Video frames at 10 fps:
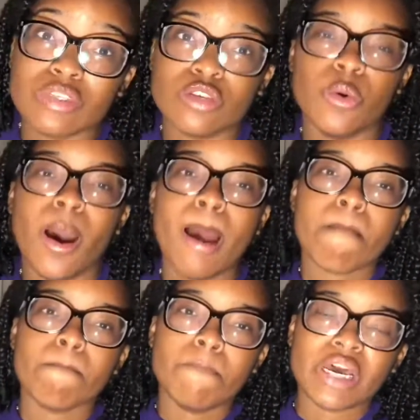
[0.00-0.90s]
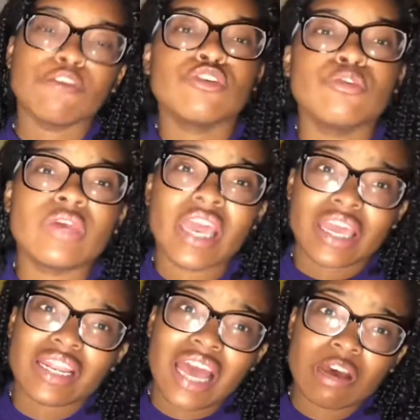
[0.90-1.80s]
2, but you
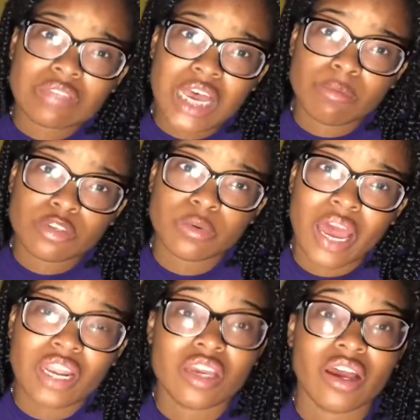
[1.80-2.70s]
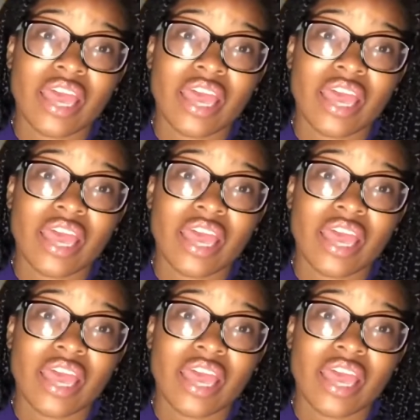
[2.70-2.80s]
can have type 2 at a young